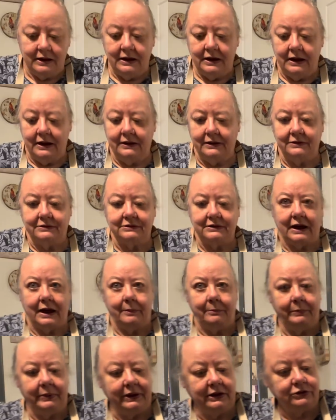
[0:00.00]
And it's
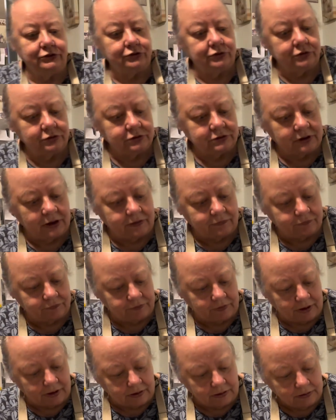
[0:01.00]
got pictures of
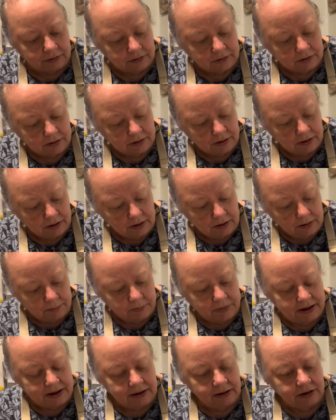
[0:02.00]

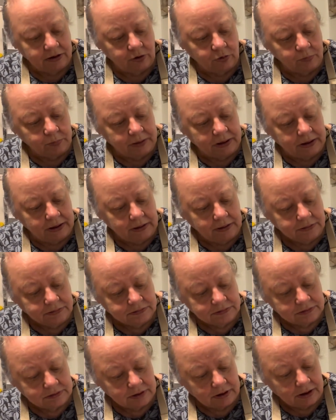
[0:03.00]
me and little
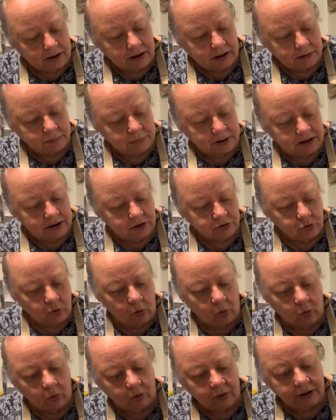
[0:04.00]
Miss and me and
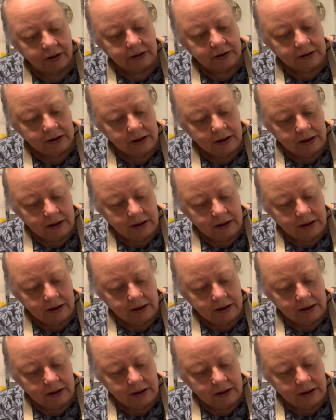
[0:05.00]
Corey.